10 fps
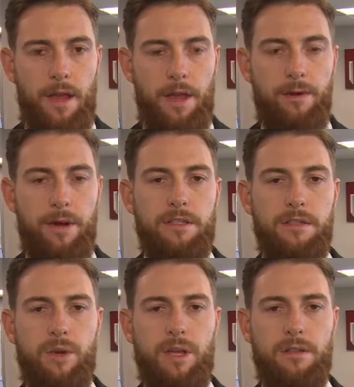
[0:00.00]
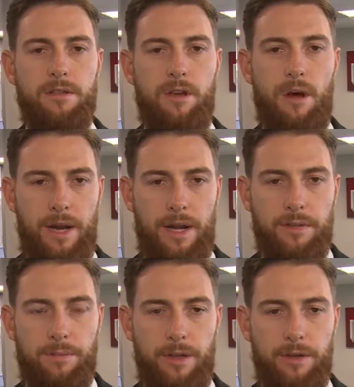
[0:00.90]
and the rest of the week is
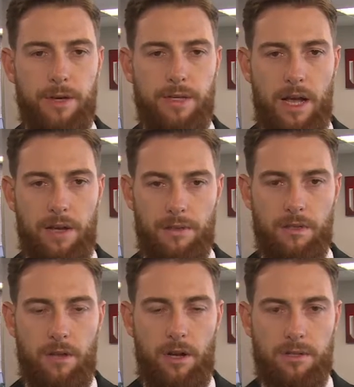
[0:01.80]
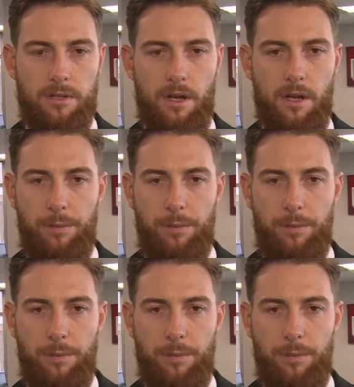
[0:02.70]
dominated by US housing starts,